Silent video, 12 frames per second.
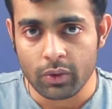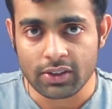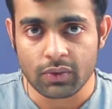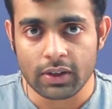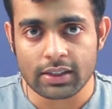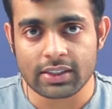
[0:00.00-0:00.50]

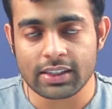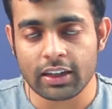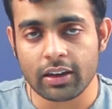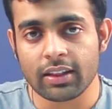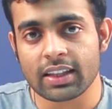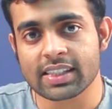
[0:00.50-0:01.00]
which will
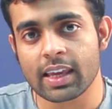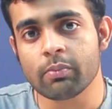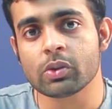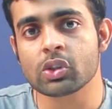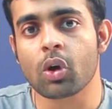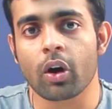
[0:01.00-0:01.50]
sit in the
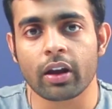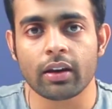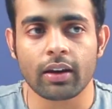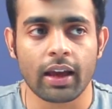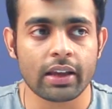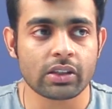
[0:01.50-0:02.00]
same
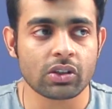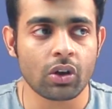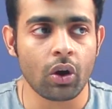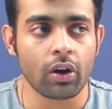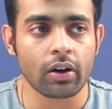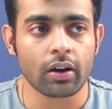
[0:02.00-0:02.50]
socket as
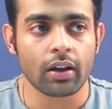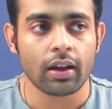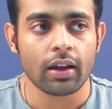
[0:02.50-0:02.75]
your